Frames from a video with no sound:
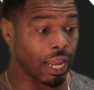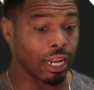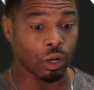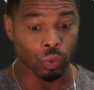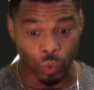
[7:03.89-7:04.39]
and
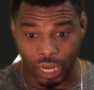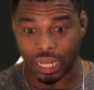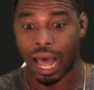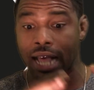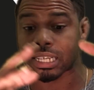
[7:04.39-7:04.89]
then
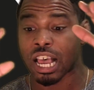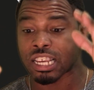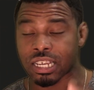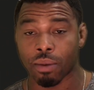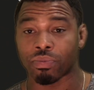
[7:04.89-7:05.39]
realize
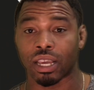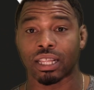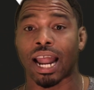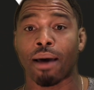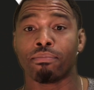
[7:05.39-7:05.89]
something
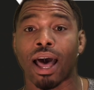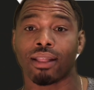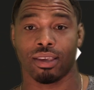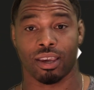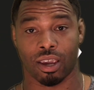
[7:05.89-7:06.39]
that I'm
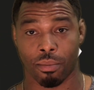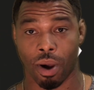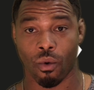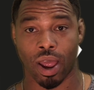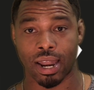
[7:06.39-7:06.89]
not thinking
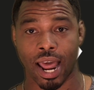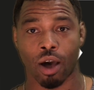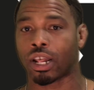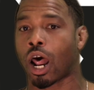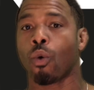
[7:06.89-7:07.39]
about right
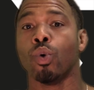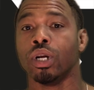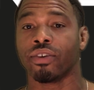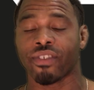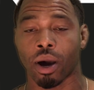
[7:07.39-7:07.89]
now that I
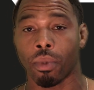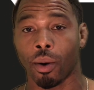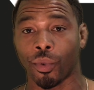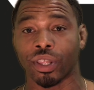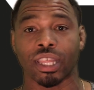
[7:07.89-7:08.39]
wouldn't have come
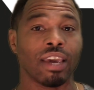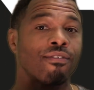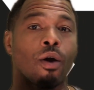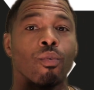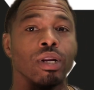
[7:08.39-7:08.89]
up with
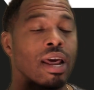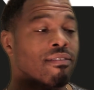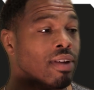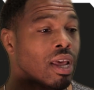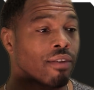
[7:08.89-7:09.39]
if I wouldn't have,